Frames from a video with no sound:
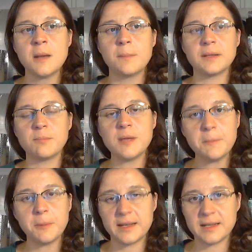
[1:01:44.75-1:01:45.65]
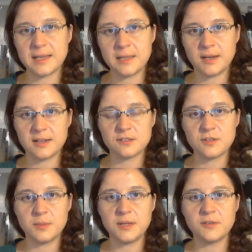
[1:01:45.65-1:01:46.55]
but people like him are
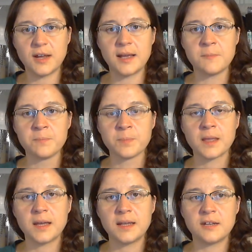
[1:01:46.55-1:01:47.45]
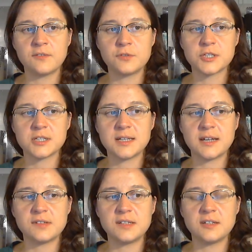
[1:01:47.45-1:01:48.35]
extremely rare. And unfortunately,
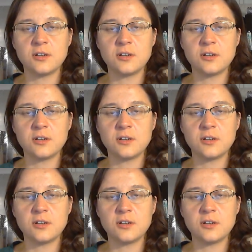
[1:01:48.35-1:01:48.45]
I've seen